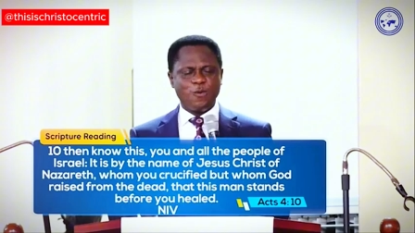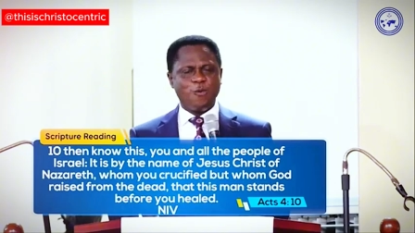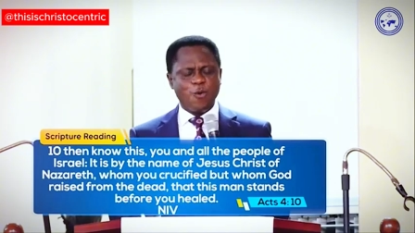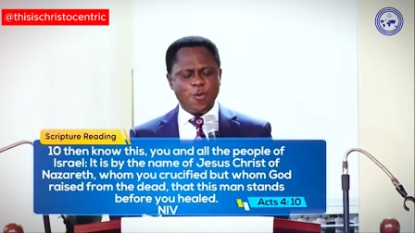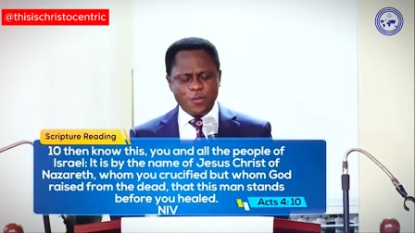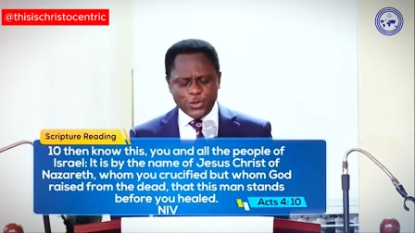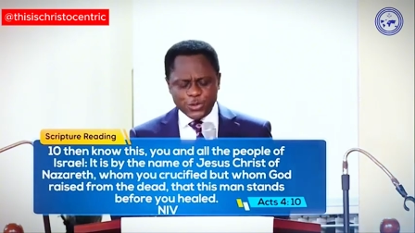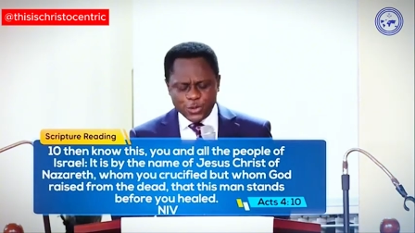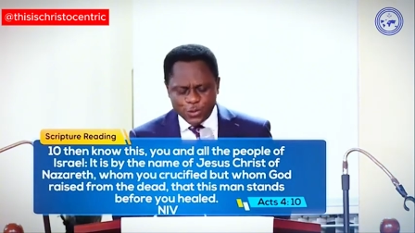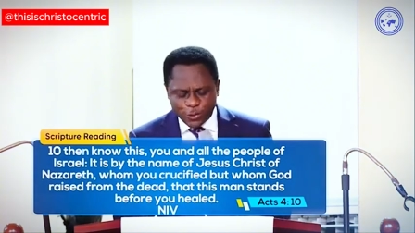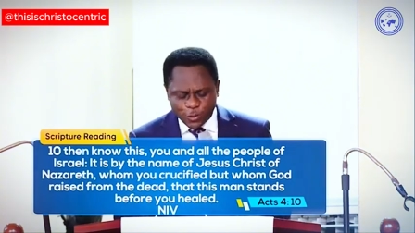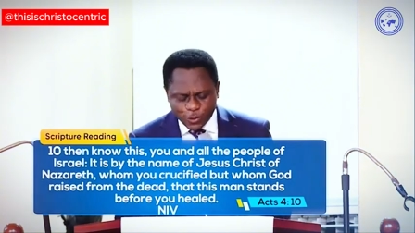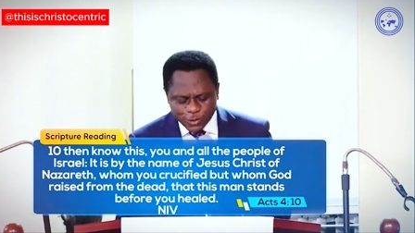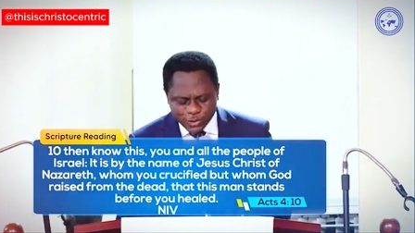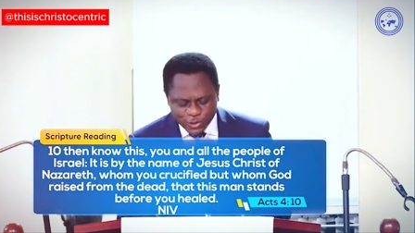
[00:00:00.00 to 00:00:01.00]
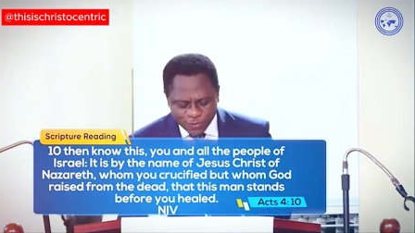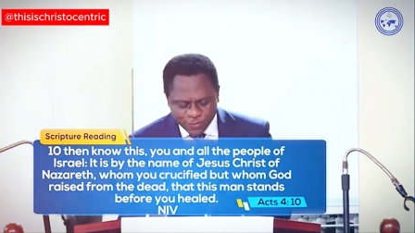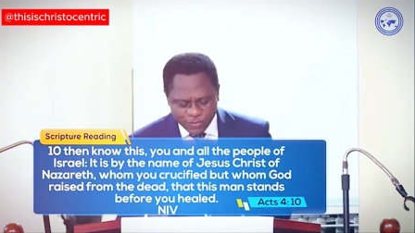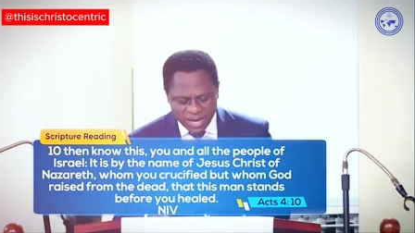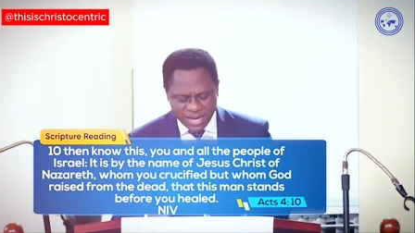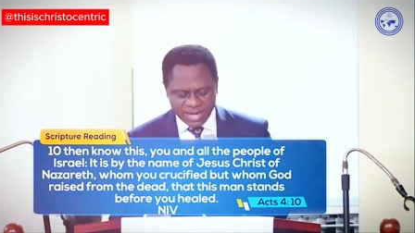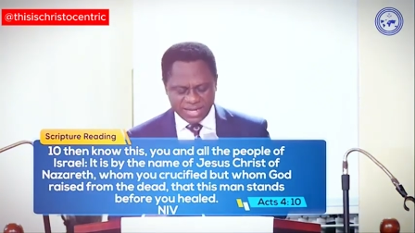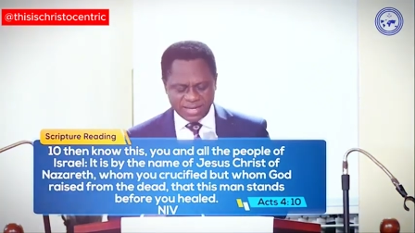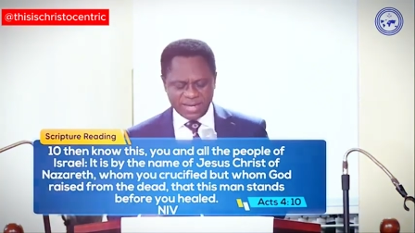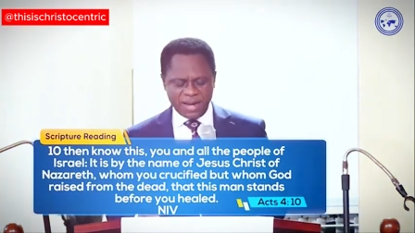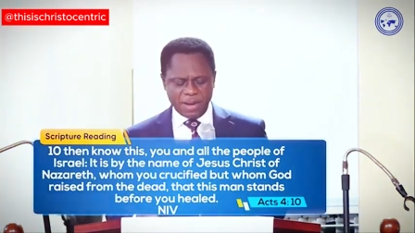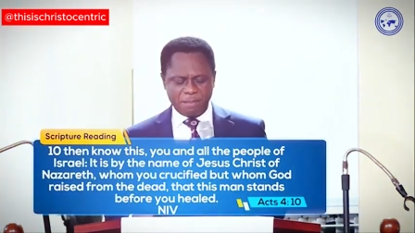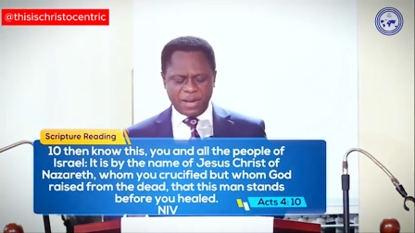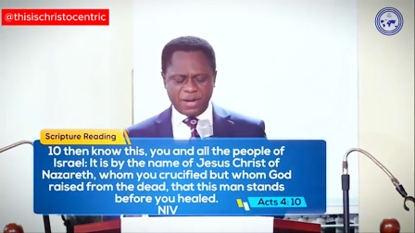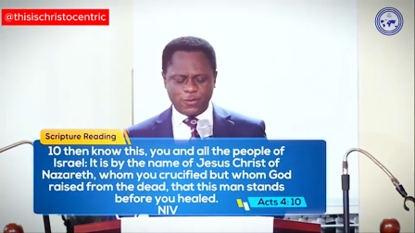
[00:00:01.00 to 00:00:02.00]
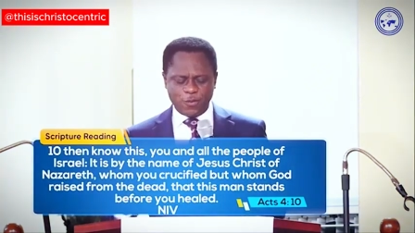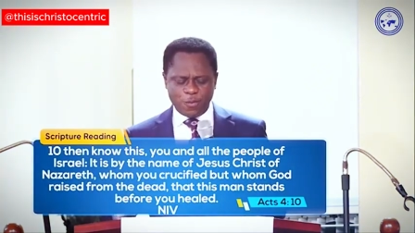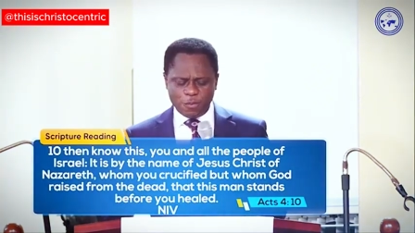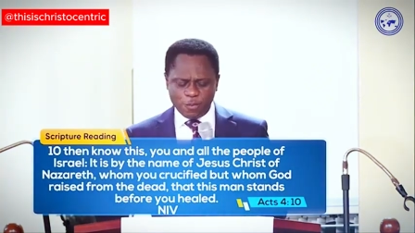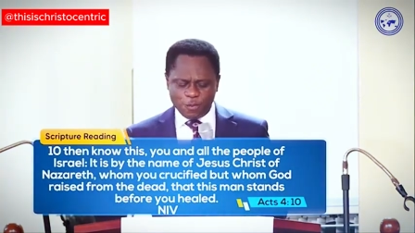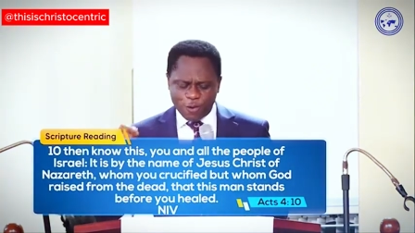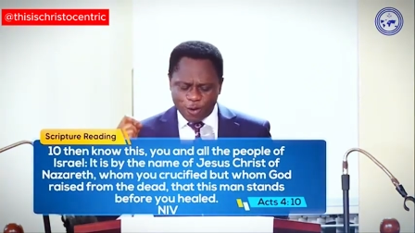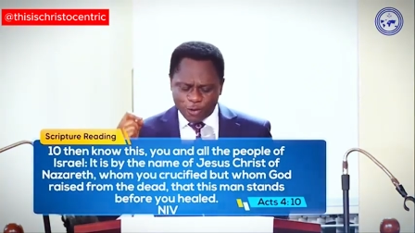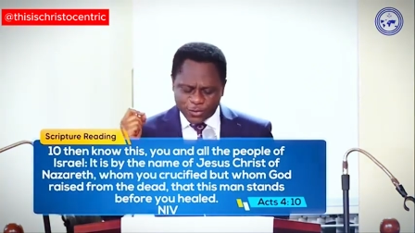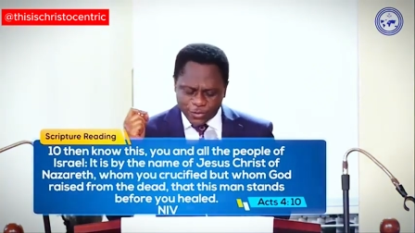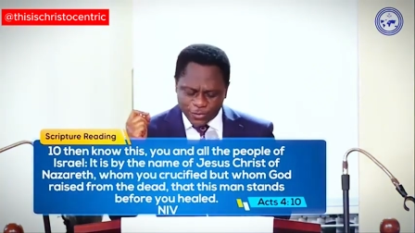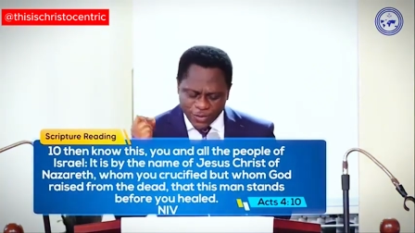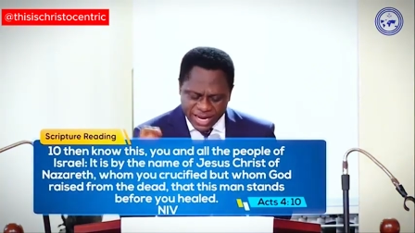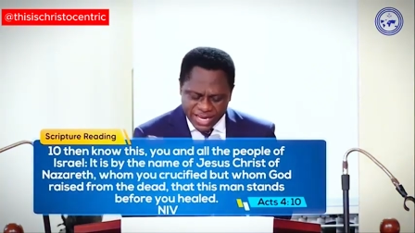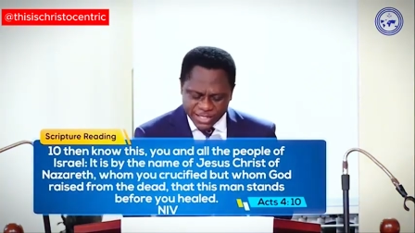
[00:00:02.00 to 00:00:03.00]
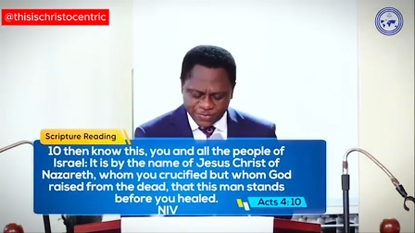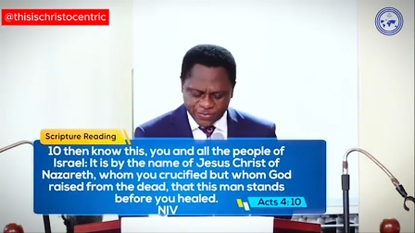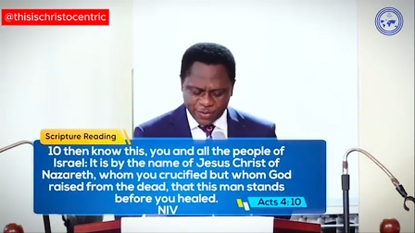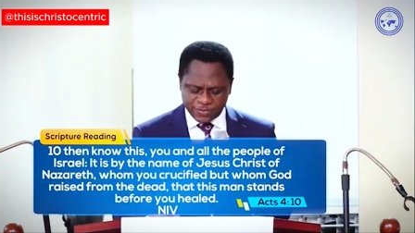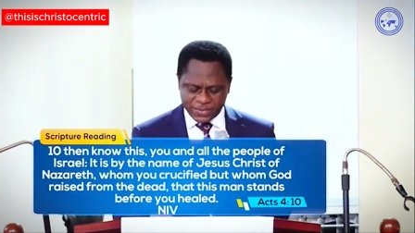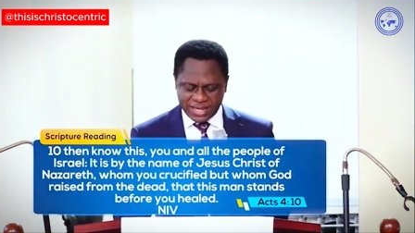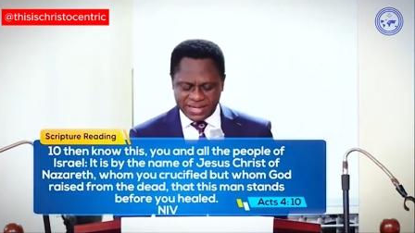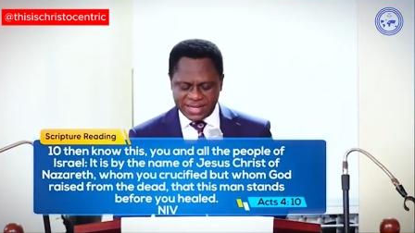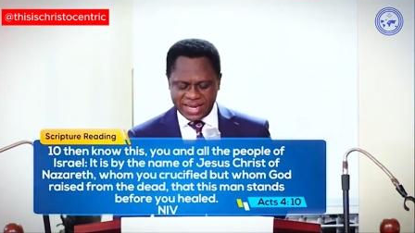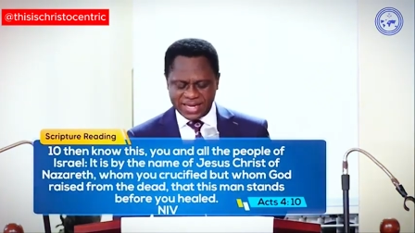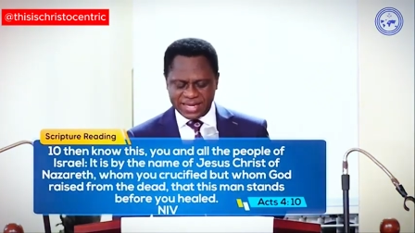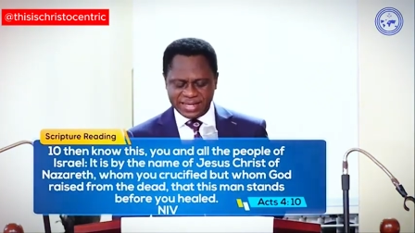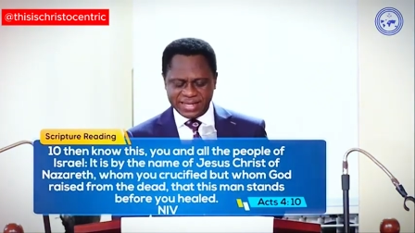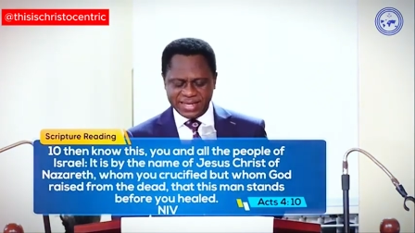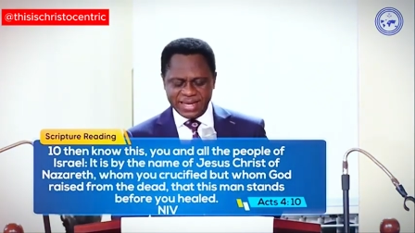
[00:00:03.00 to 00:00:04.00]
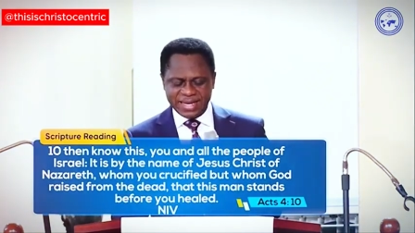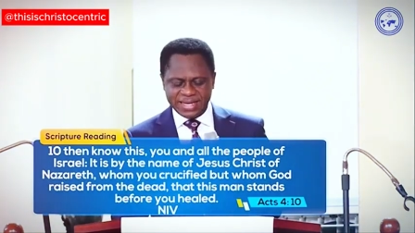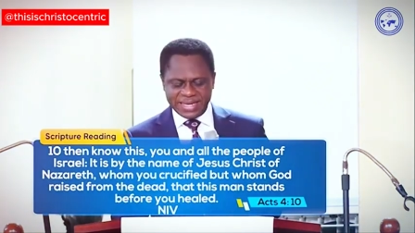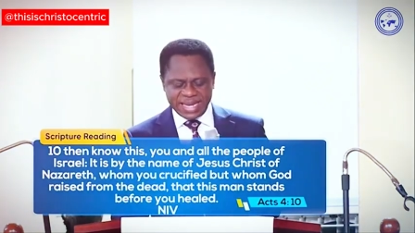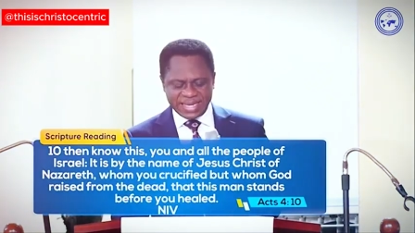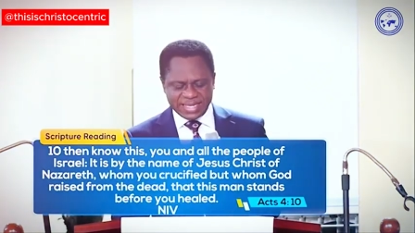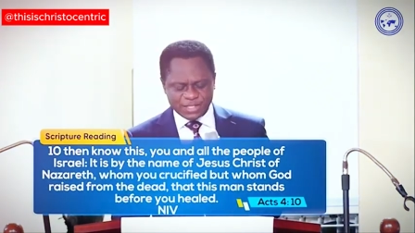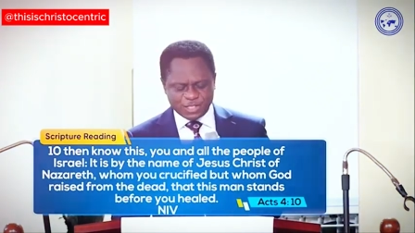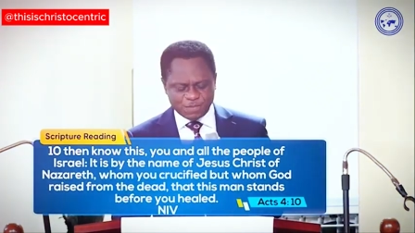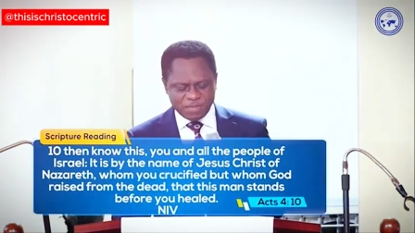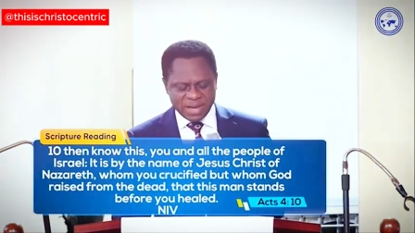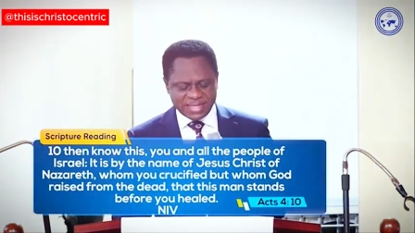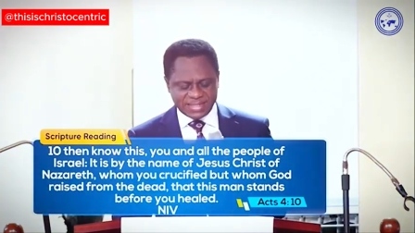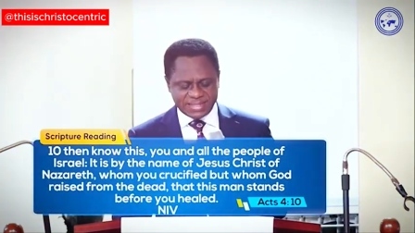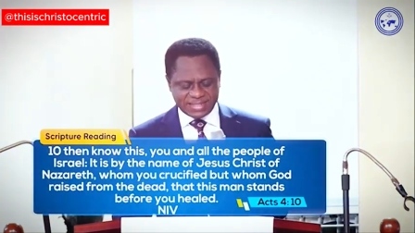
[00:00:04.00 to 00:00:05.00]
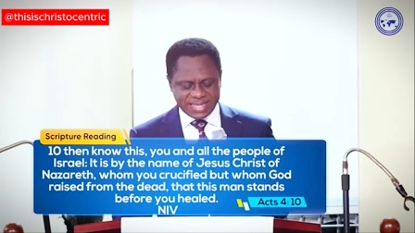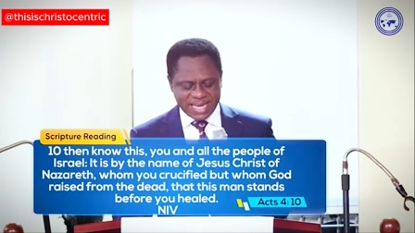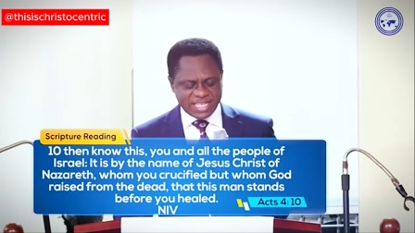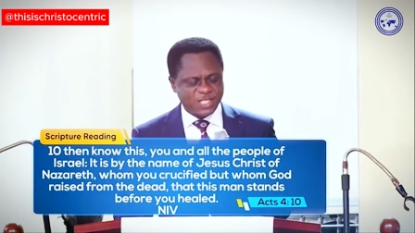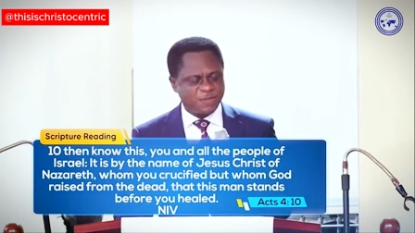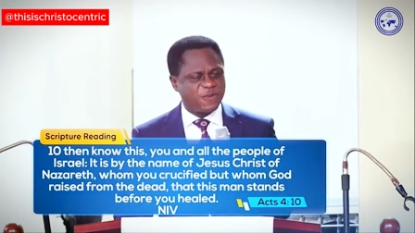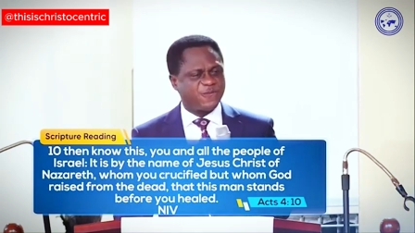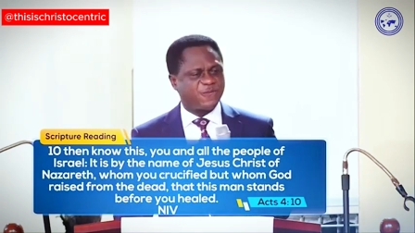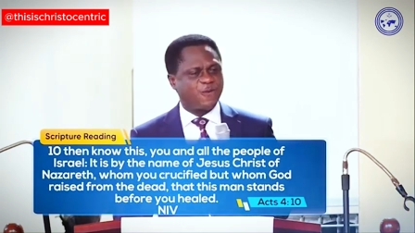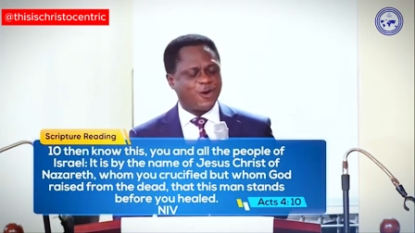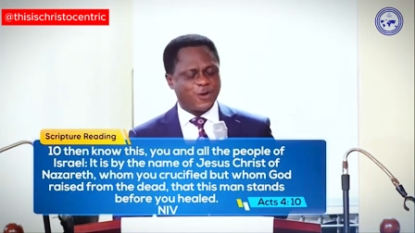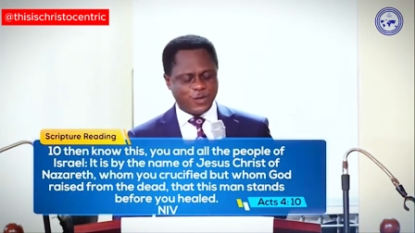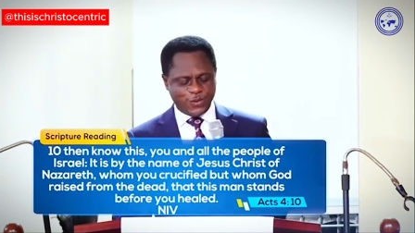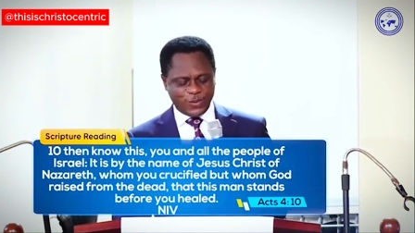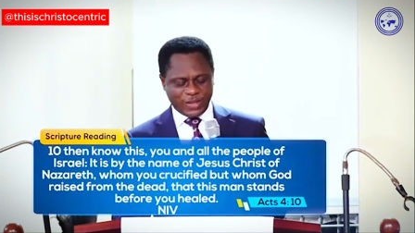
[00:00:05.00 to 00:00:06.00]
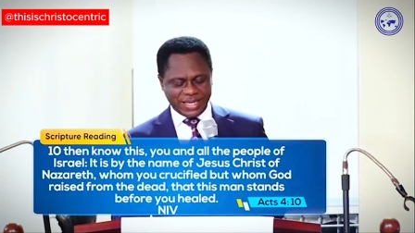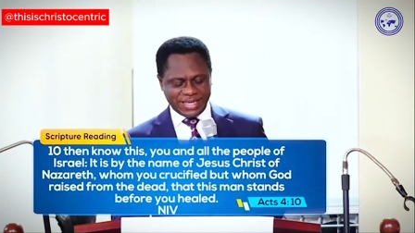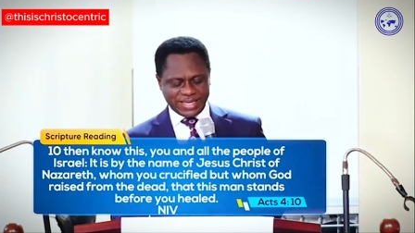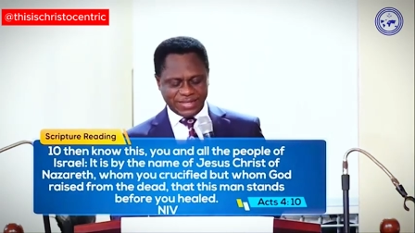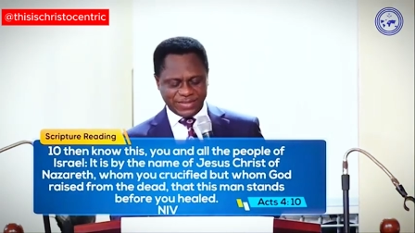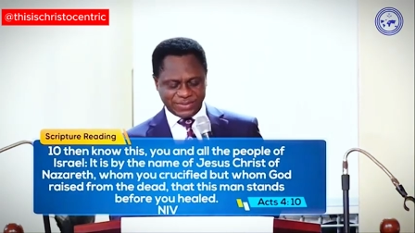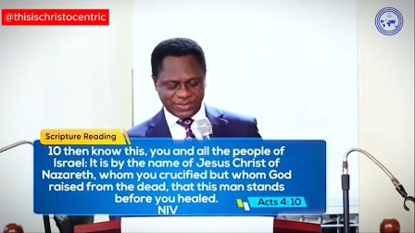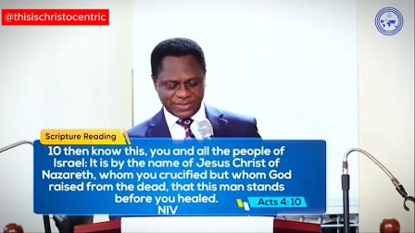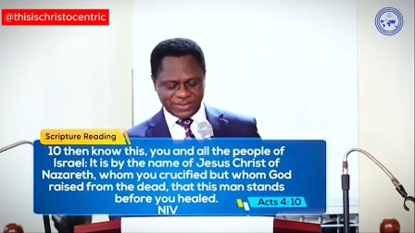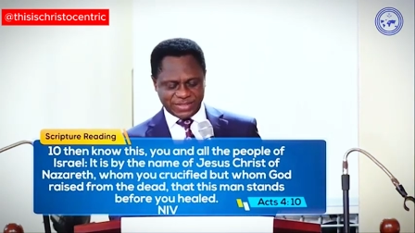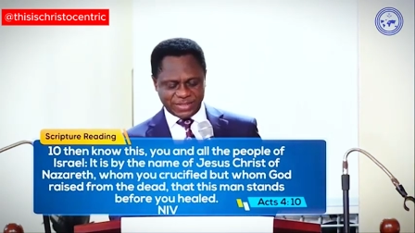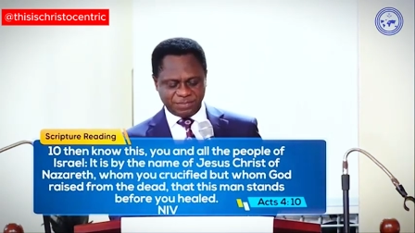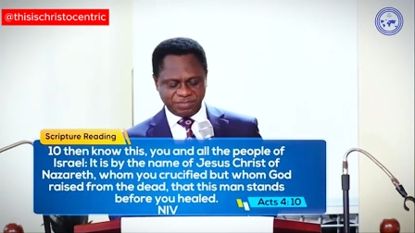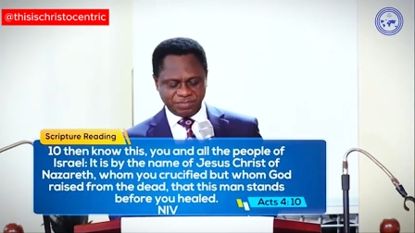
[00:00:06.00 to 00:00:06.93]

whom you crucified, but whom God raised from the dead, that this man stands before you healed.